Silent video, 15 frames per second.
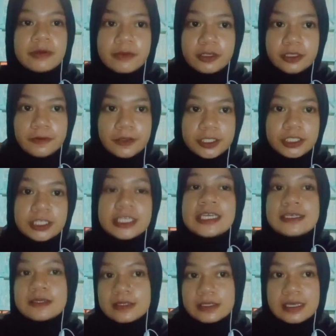When
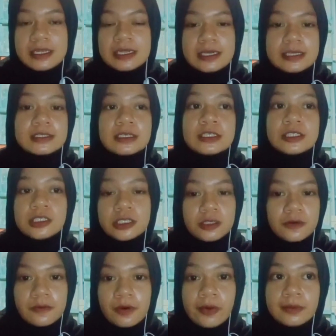motivation is seen as a
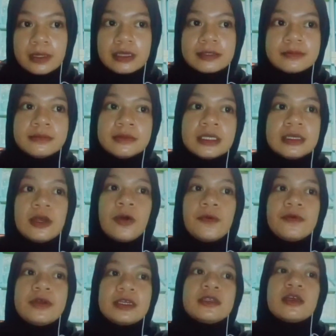teacher problem,
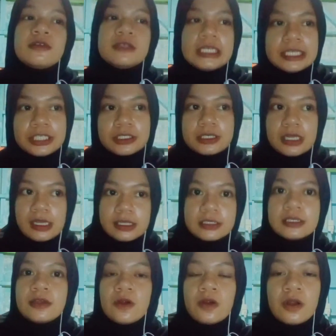we acknowledge
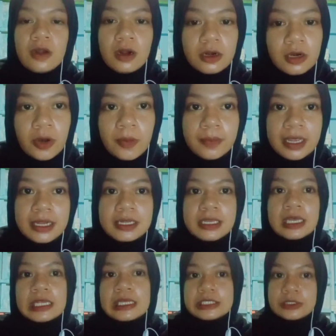that there are
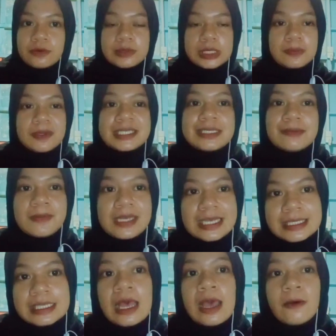many classroom
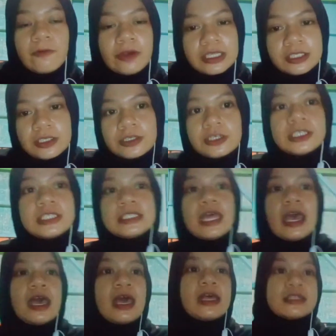specific factors
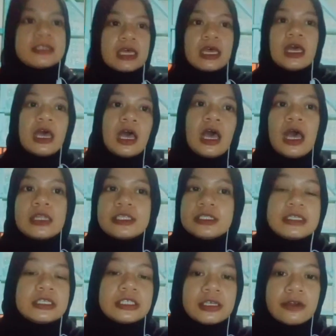that
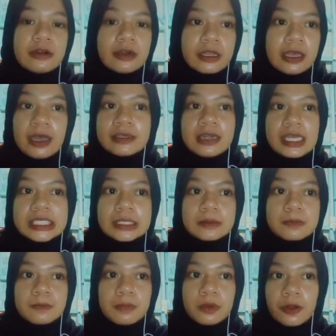the teacher can
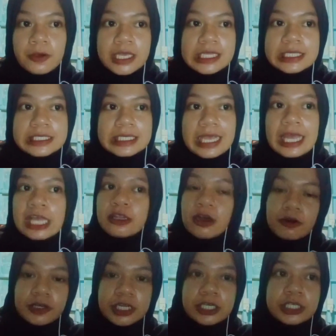exploit
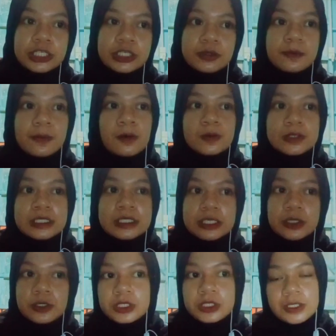in order to
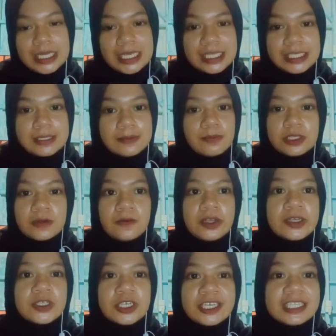foster students'
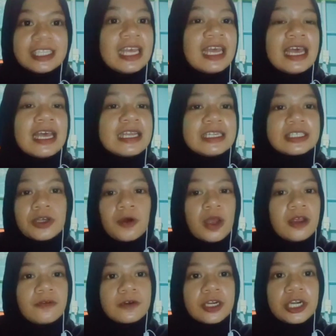motivation. This,
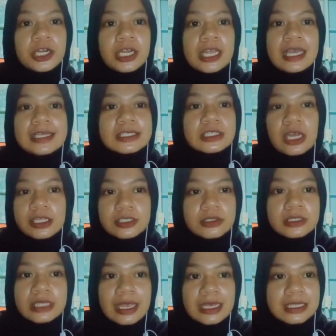however, is
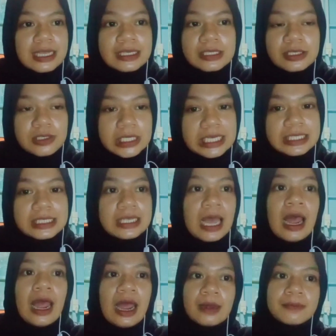not to say that
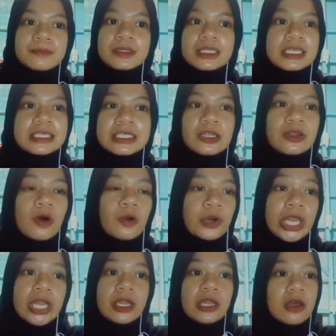students have little
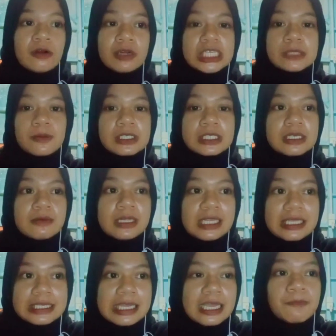or no
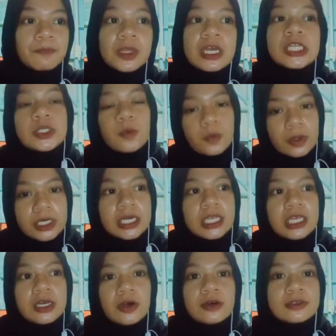responsibility to
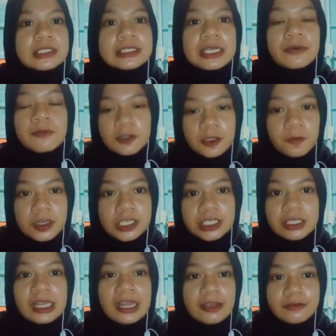work on their
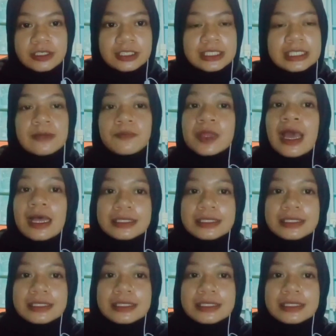motivation levels.